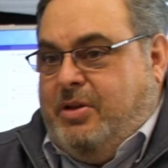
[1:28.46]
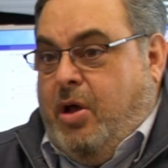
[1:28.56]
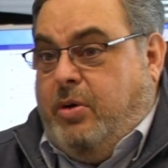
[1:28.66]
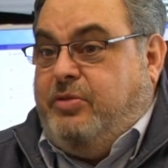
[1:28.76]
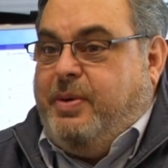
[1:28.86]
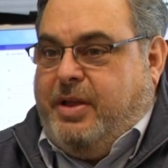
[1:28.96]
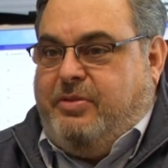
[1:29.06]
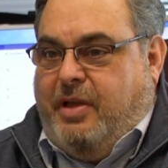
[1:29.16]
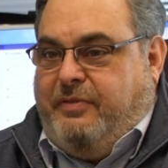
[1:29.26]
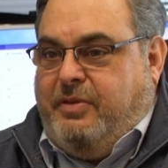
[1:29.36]
They
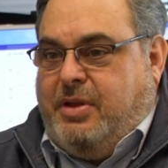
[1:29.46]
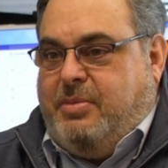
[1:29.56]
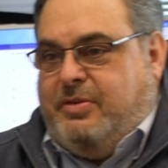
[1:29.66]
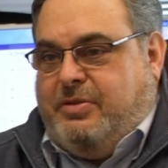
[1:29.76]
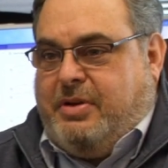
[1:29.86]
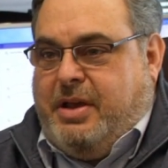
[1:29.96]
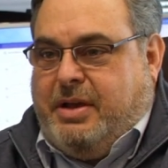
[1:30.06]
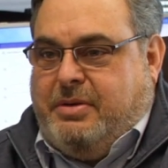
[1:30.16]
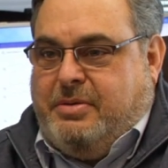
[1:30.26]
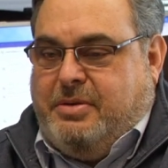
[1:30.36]
had done their
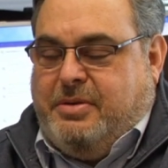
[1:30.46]
homework